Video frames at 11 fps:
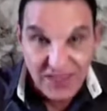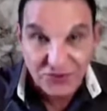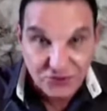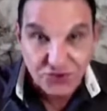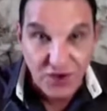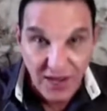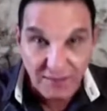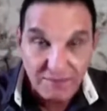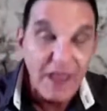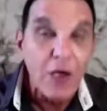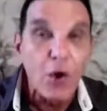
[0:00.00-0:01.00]
there, that
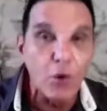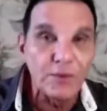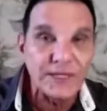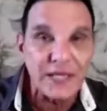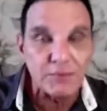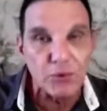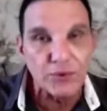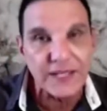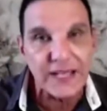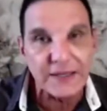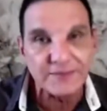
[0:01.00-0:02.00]
tribe, all became born
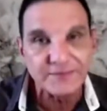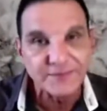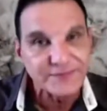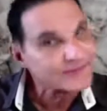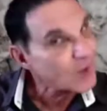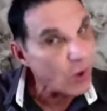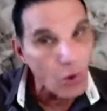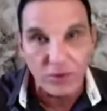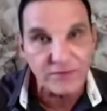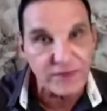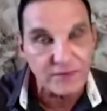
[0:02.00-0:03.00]
again
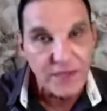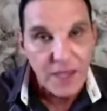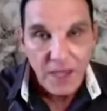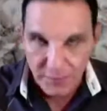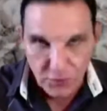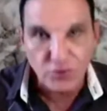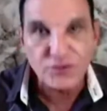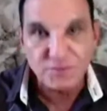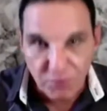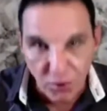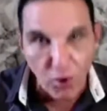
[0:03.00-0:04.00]
all of it,
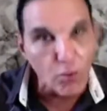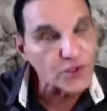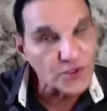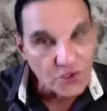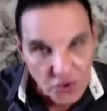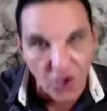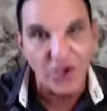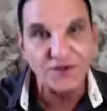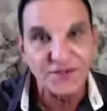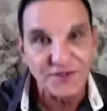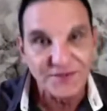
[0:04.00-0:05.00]
because Paul would
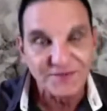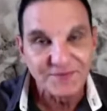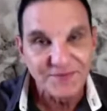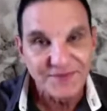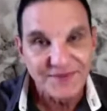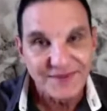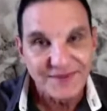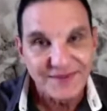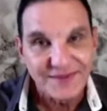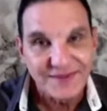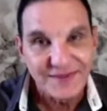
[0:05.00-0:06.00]
not
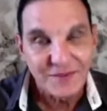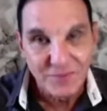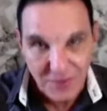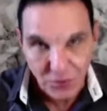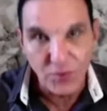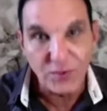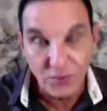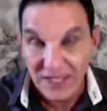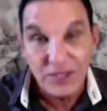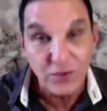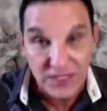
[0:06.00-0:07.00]
be a,
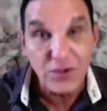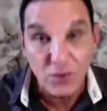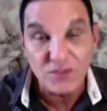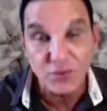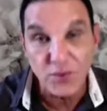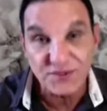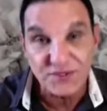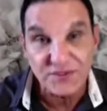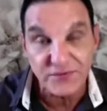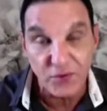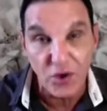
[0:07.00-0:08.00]
he, he was a
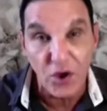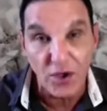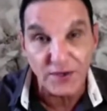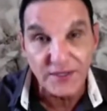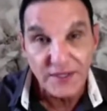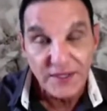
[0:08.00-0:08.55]
witness for God.